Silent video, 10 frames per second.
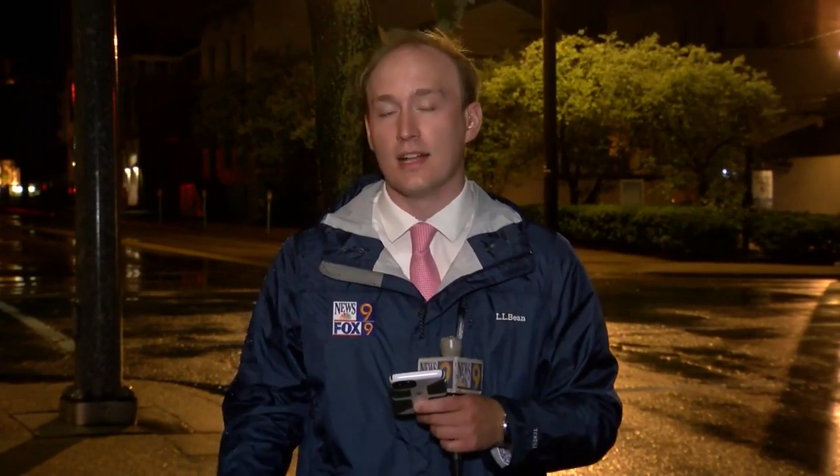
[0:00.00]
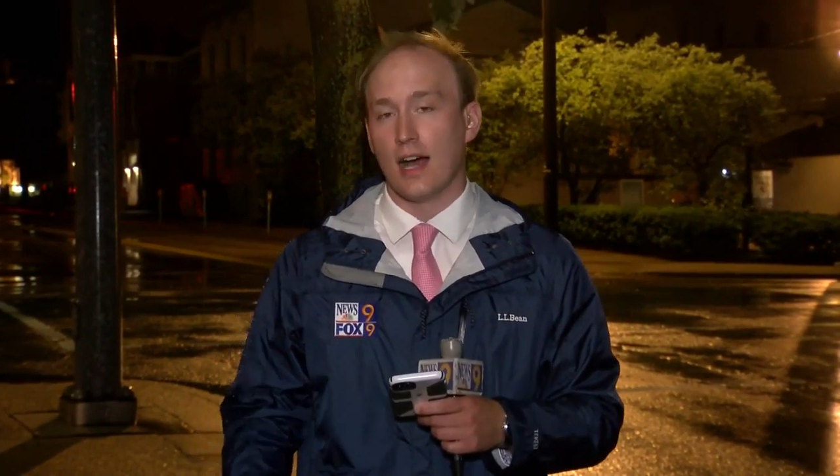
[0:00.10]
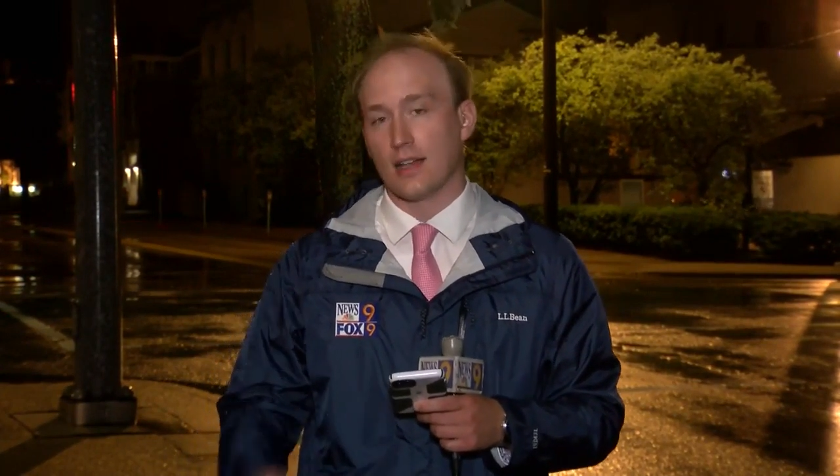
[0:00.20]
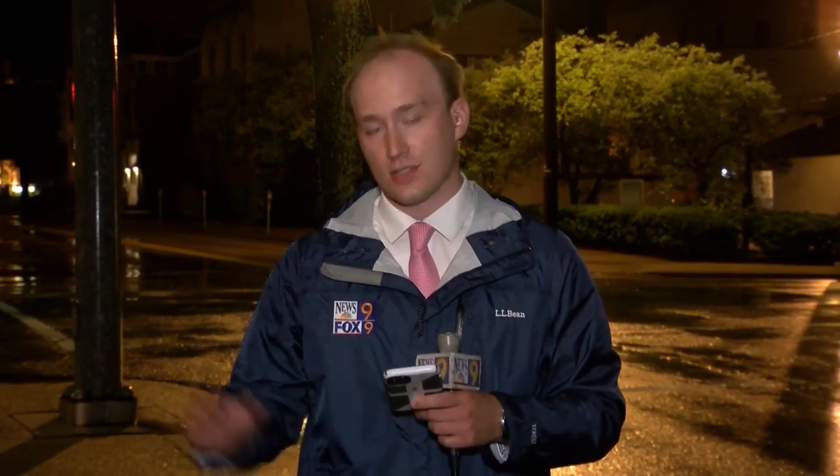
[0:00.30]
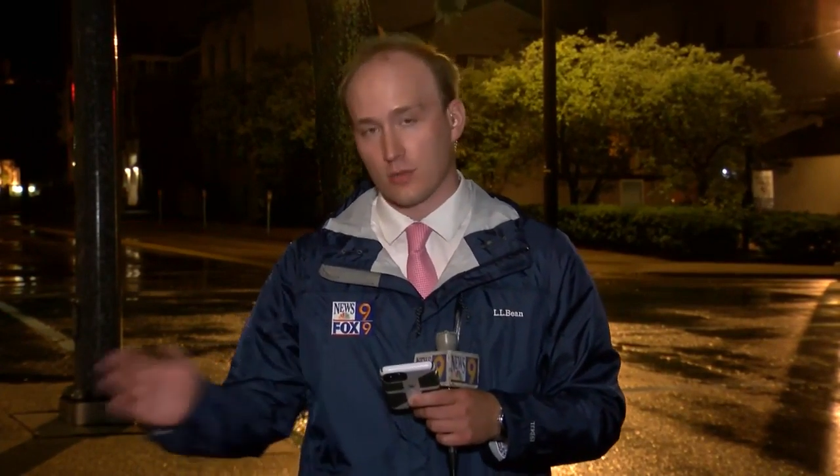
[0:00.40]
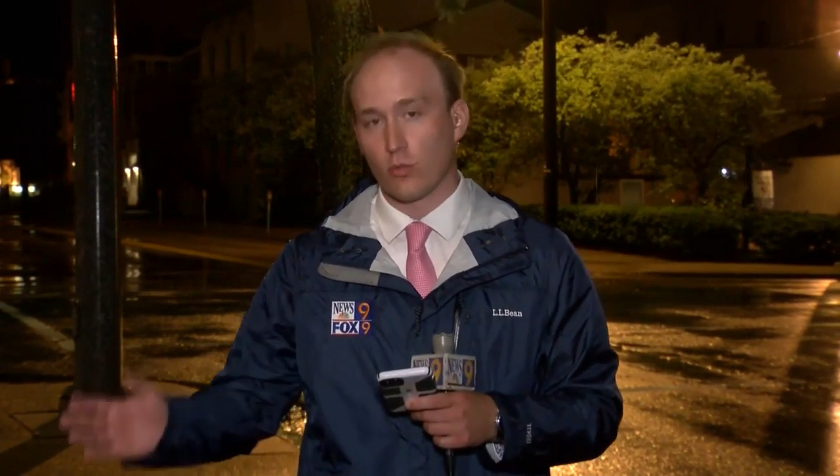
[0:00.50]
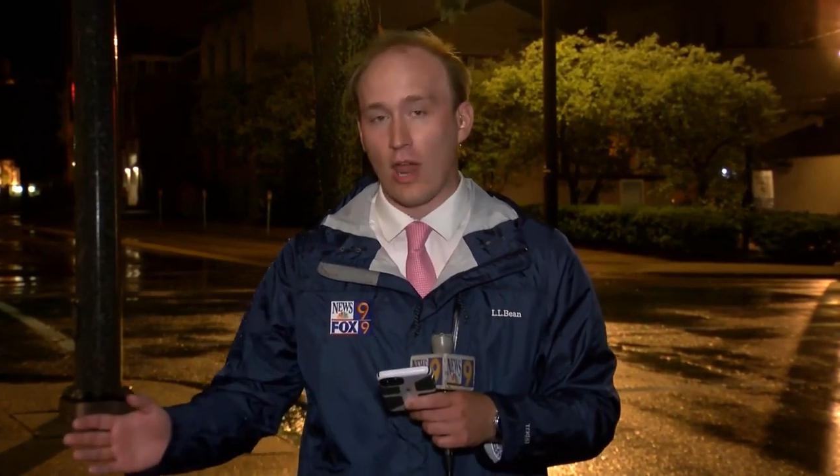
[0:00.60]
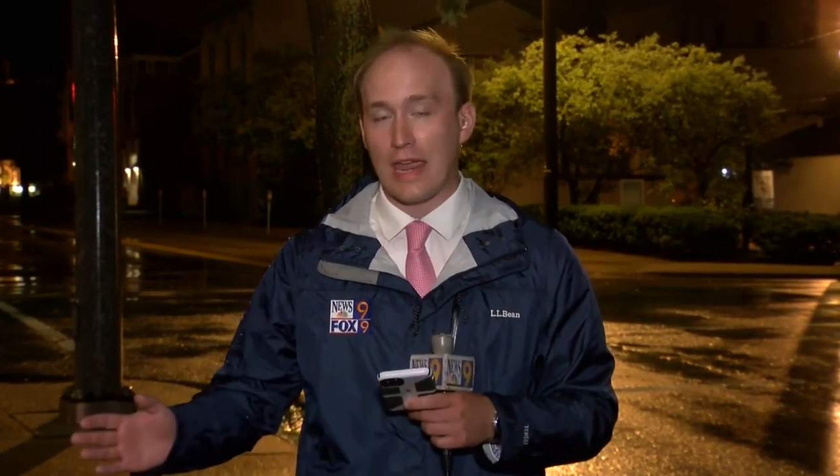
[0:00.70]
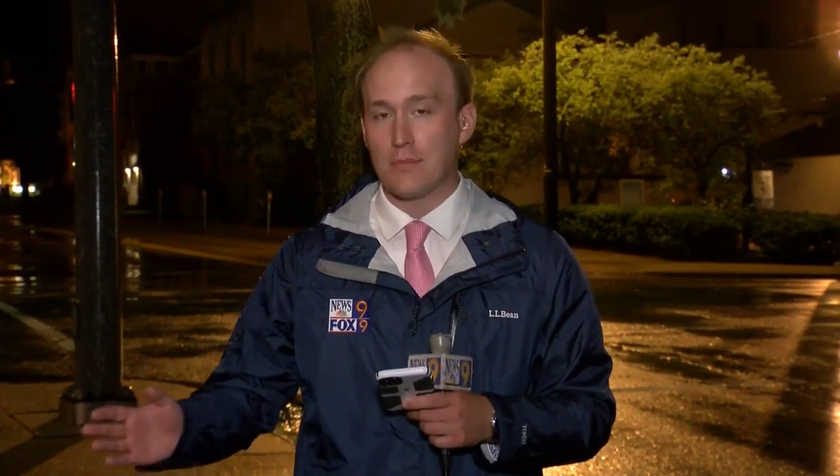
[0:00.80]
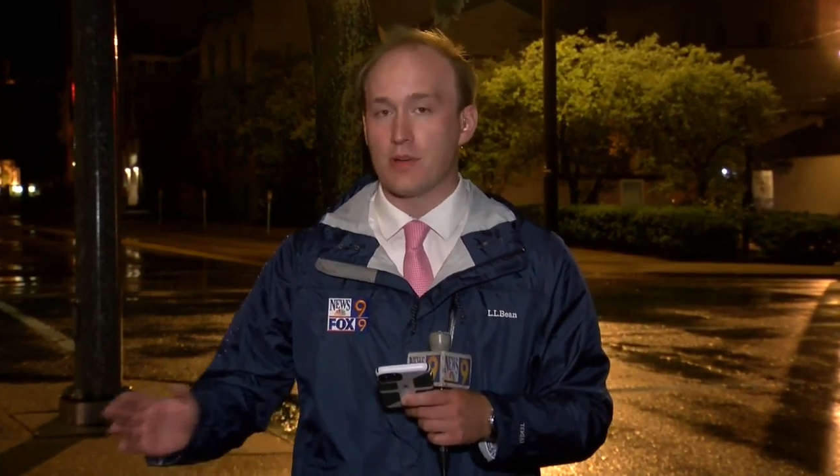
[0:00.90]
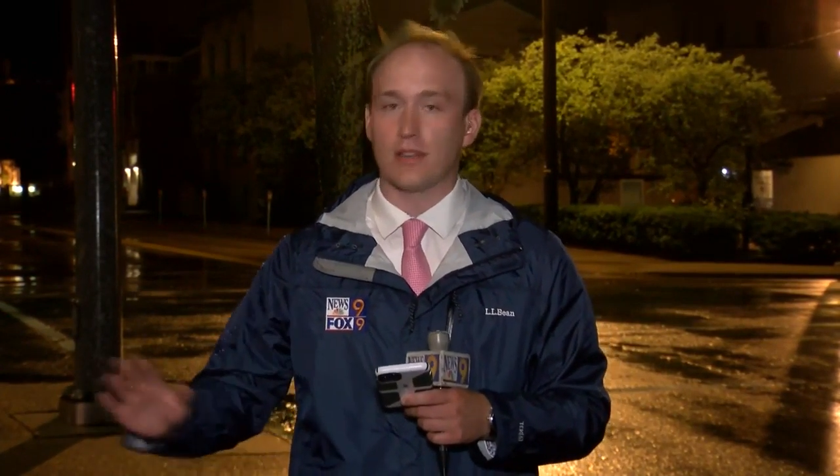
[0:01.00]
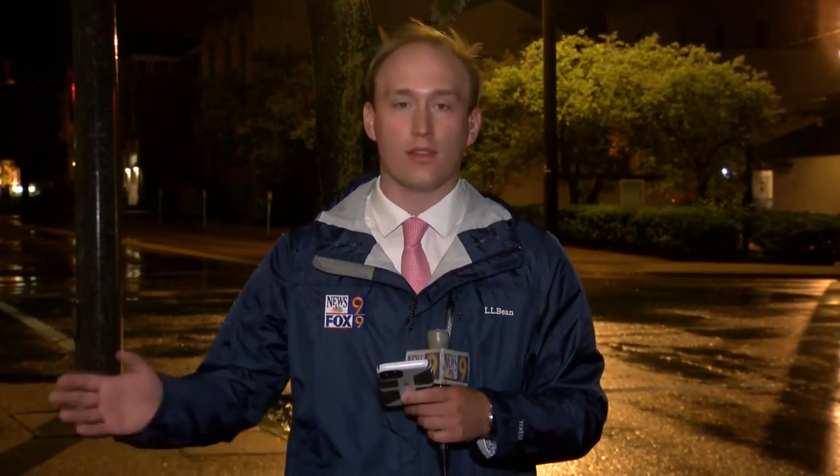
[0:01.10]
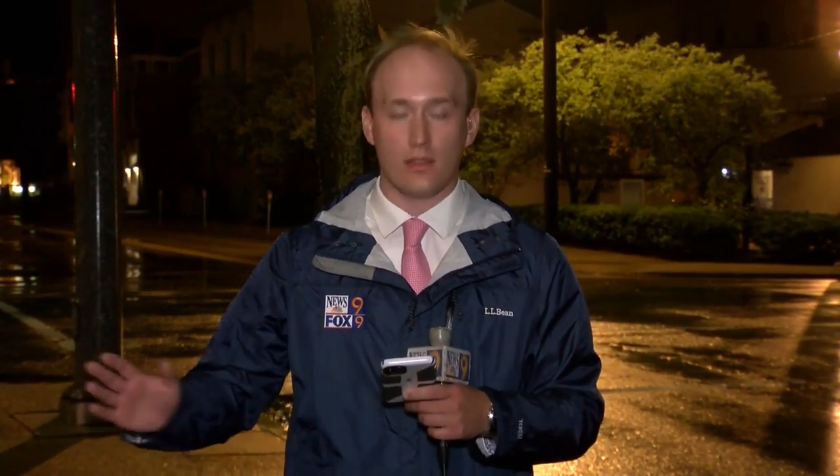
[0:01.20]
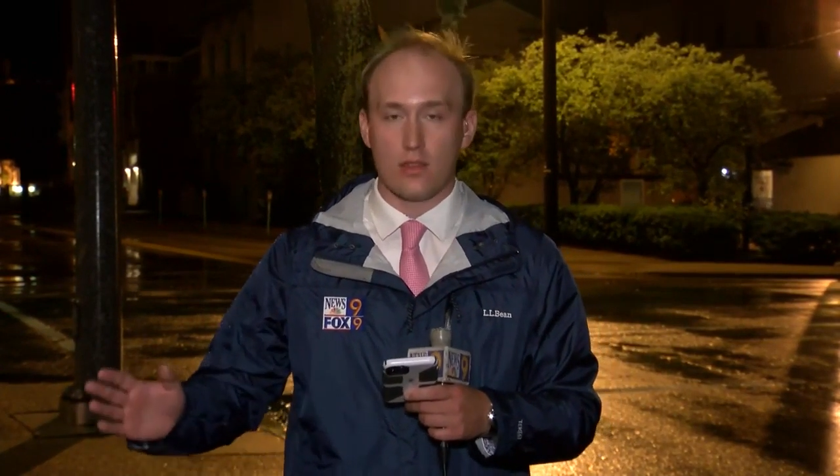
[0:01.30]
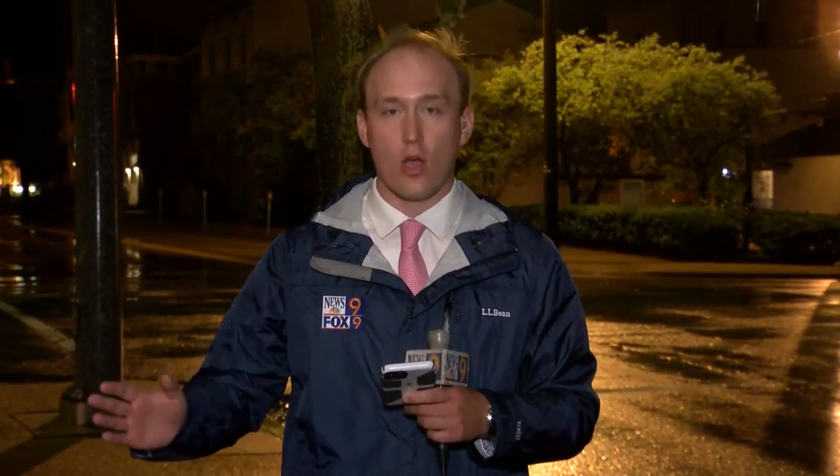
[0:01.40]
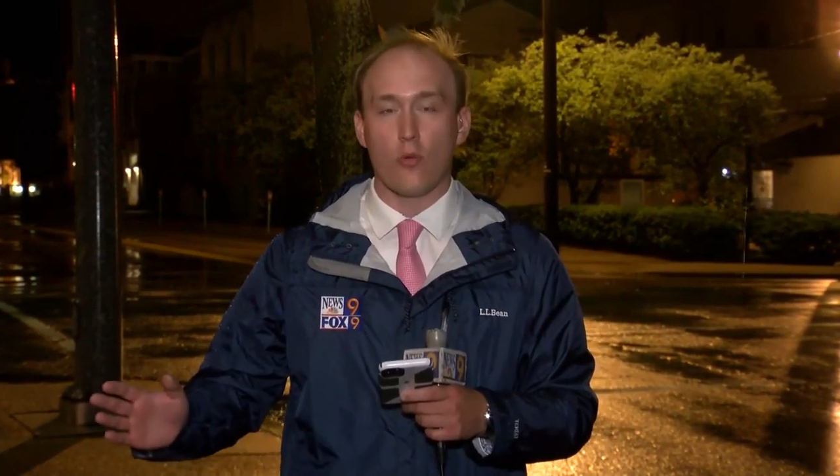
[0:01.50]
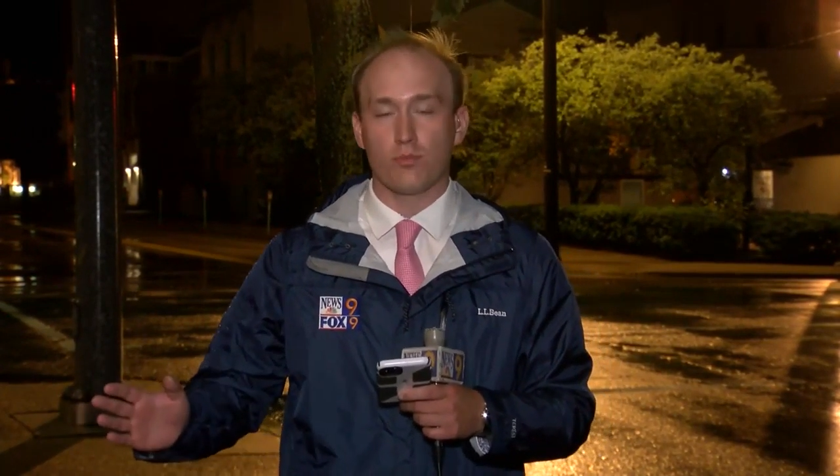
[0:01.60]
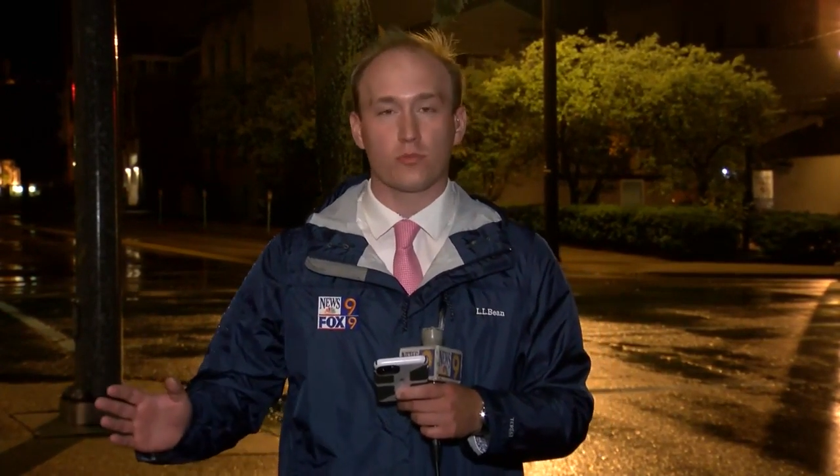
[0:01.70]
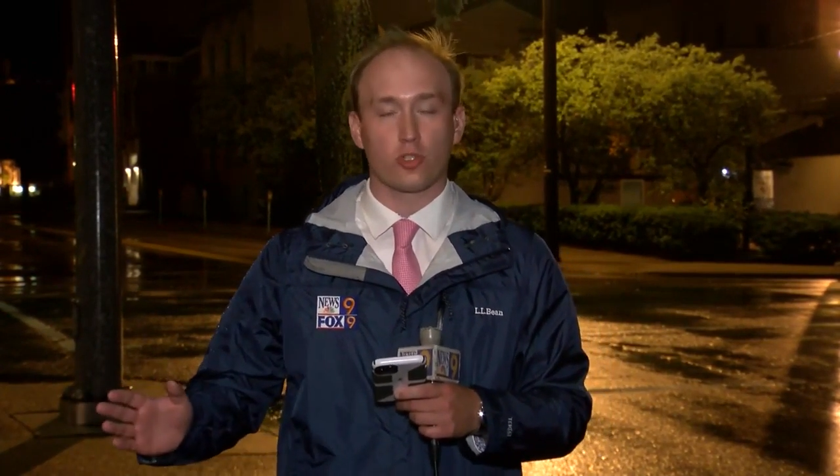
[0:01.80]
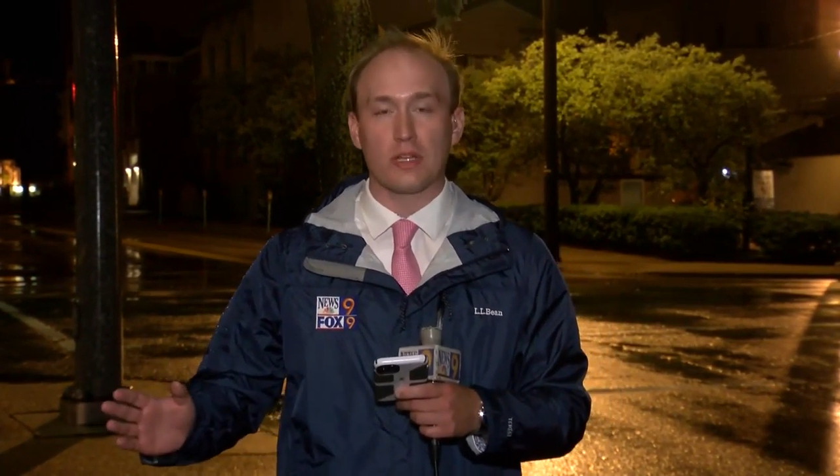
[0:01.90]
Uh, some rain, but no
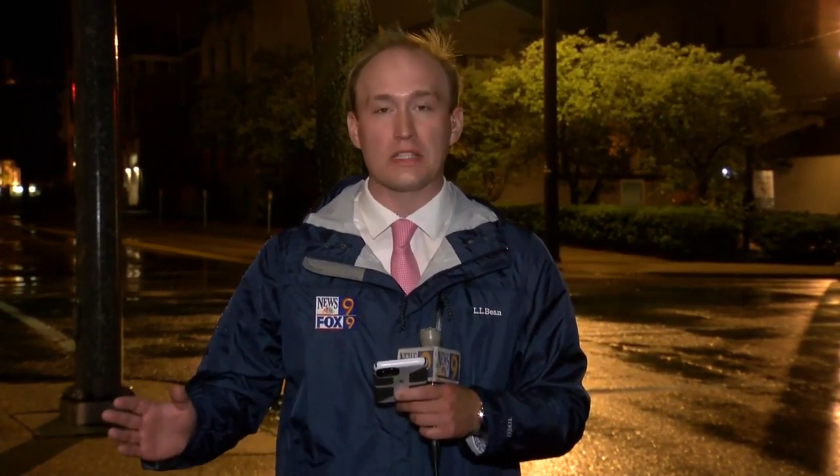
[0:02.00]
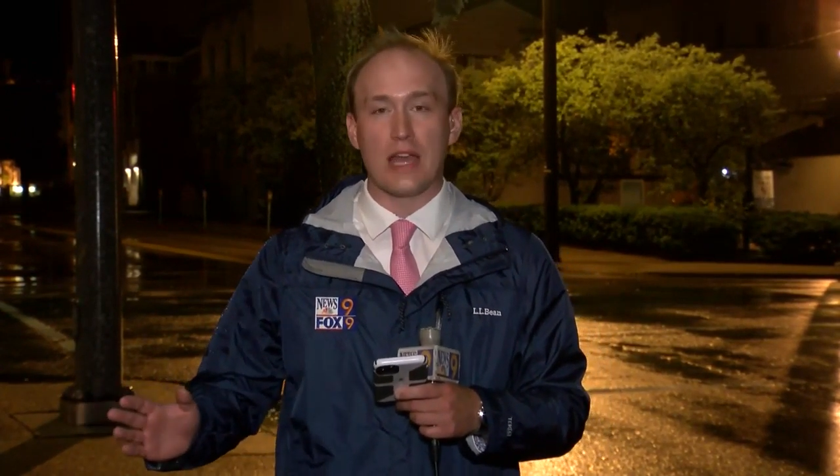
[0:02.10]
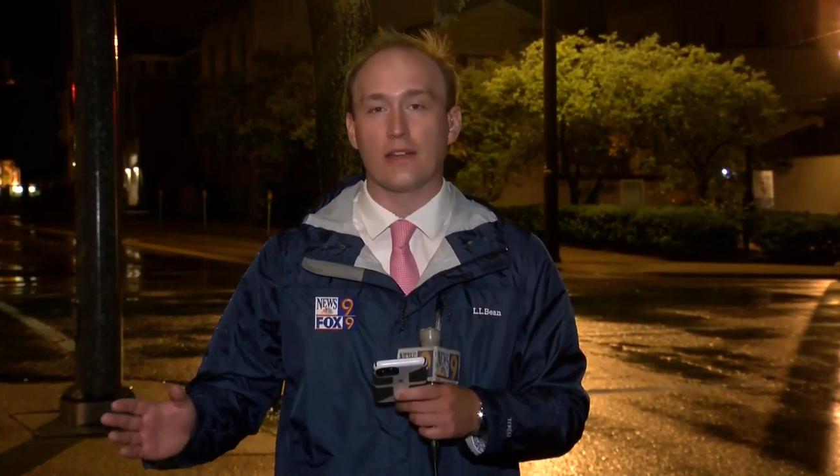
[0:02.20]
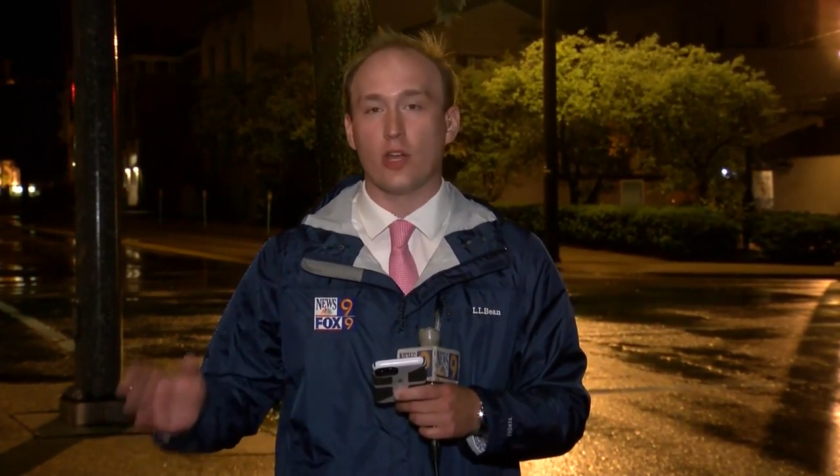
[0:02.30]
trees down,